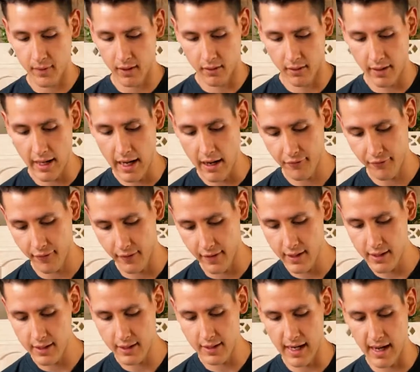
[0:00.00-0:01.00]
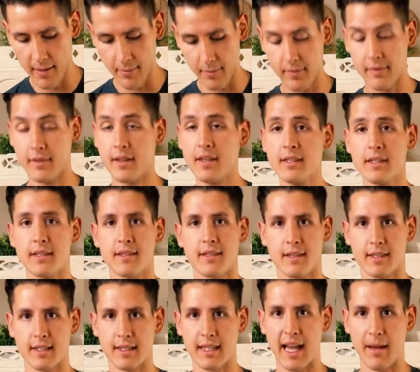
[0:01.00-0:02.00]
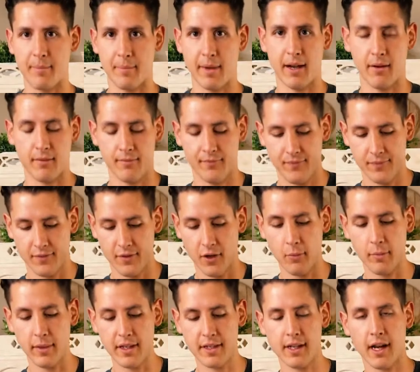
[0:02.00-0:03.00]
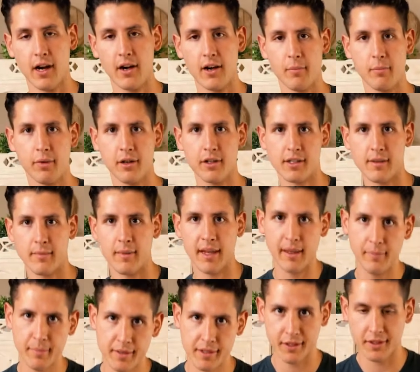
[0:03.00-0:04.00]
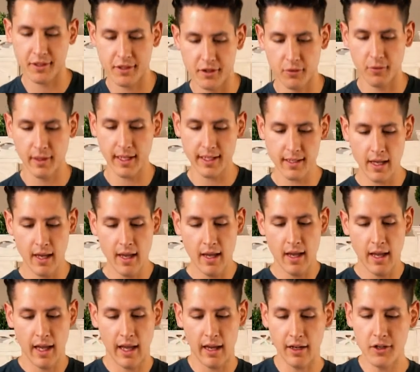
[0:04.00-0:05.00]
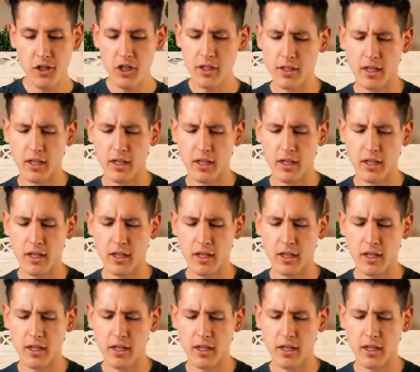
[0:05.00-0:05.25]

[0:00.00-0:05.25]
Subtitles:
Now for this step, this is the slap out. Don't be scared to put some hips into it, and just a